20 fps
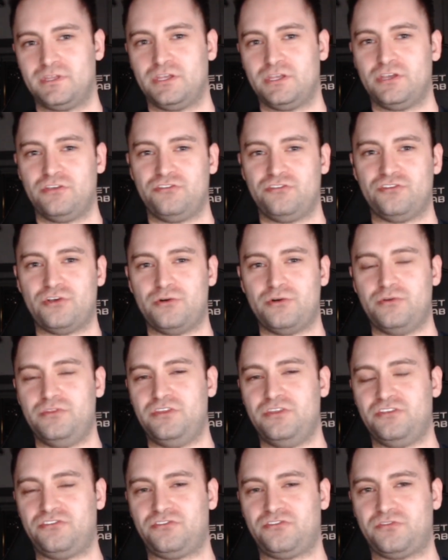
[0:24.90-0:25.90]
So
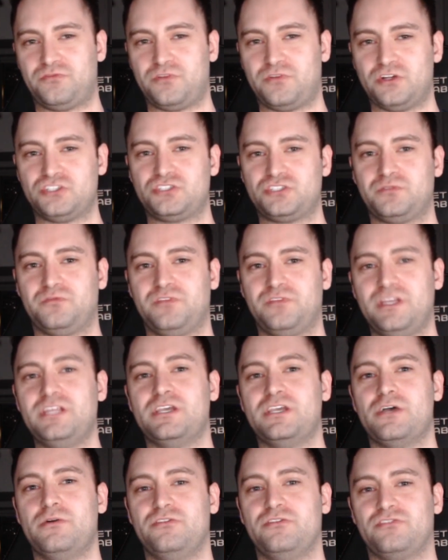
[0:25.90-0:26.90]
this first
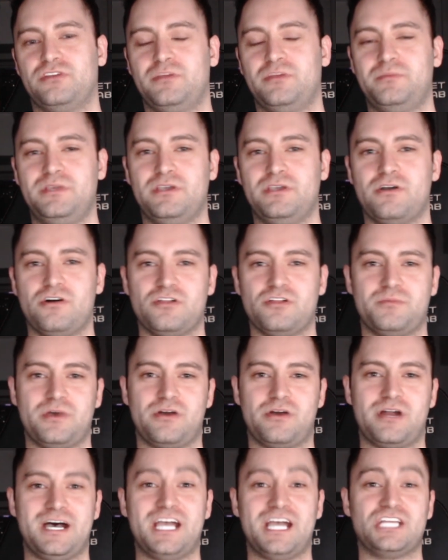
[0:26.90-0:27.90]
video is going to be all
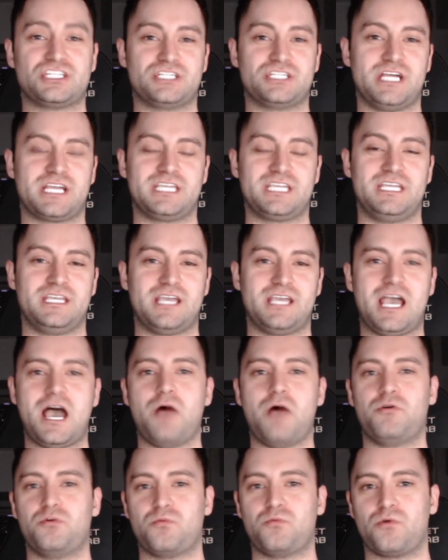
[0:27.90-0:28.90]
about eye tracking,
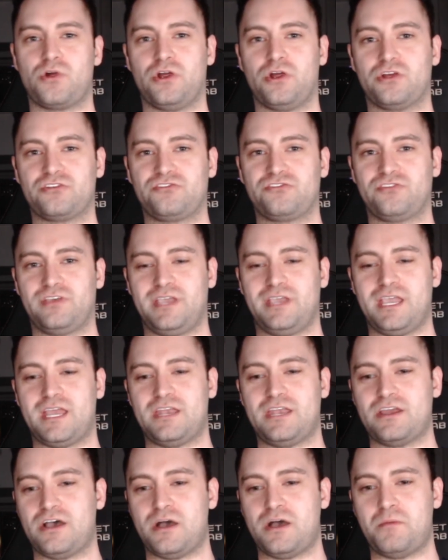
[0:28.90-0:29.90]
how it works, and
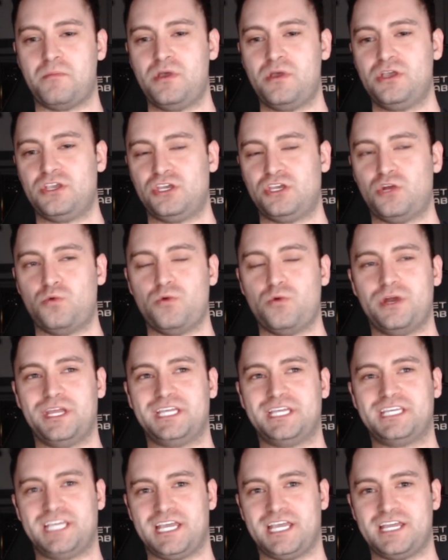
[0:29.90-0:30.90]
what it
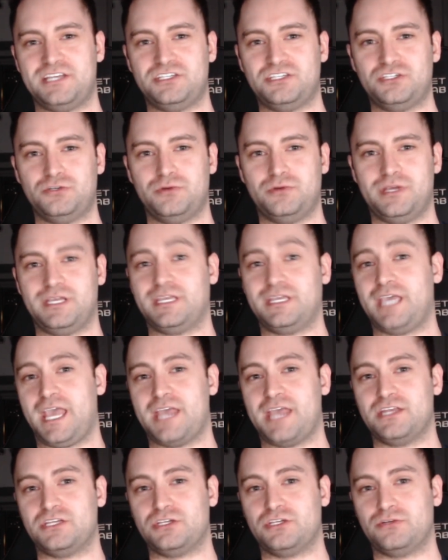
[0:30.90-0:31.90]
can do and
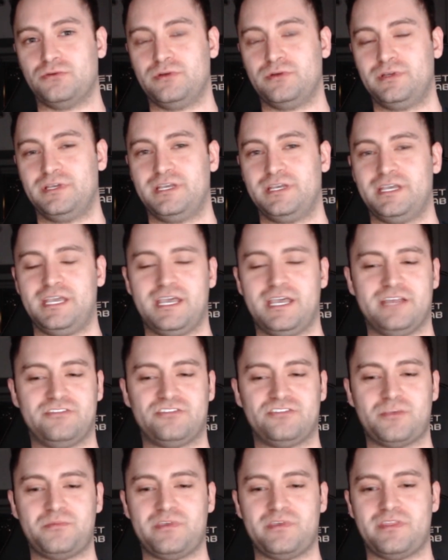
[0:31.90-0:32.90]
can't do. It's
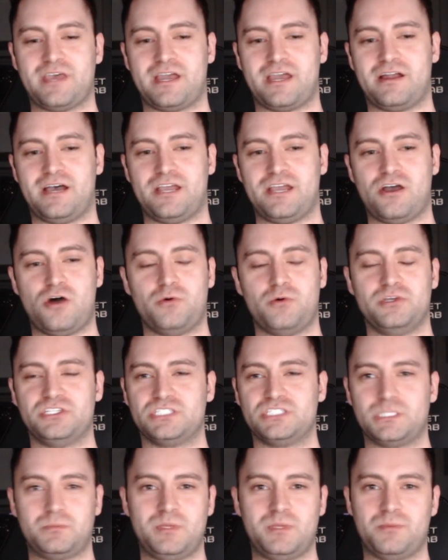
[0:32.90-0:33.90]
something that I always
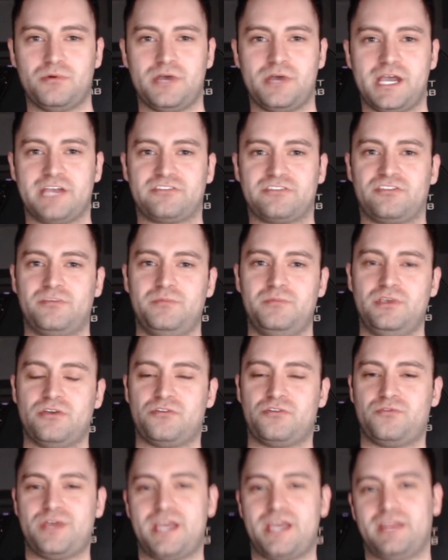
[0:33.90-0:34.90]
see people asking me on
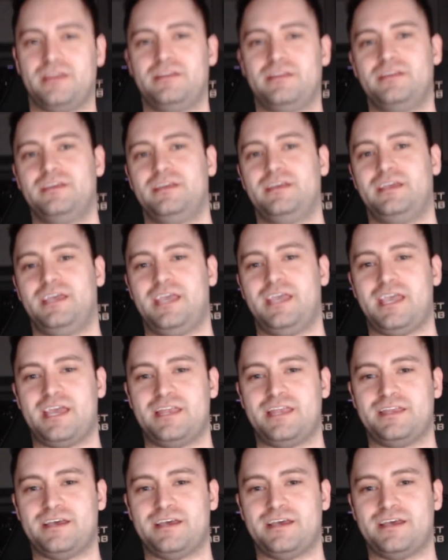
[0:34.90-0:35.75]
Reddit, and